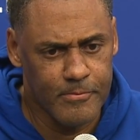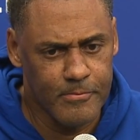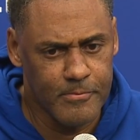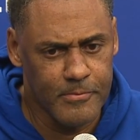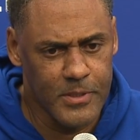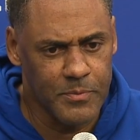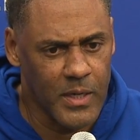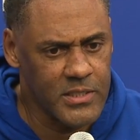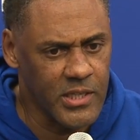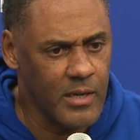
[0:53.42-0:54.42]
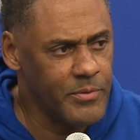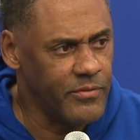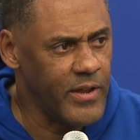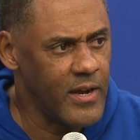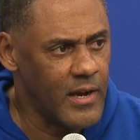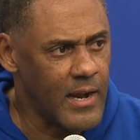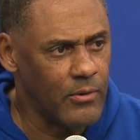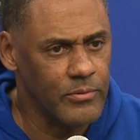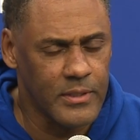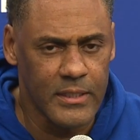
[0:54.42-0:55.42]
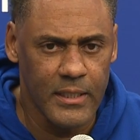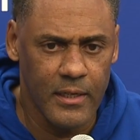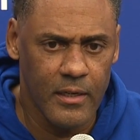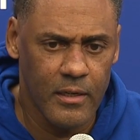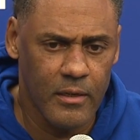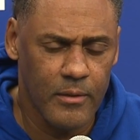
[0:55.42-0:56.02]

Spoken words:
it's my job to vet it out and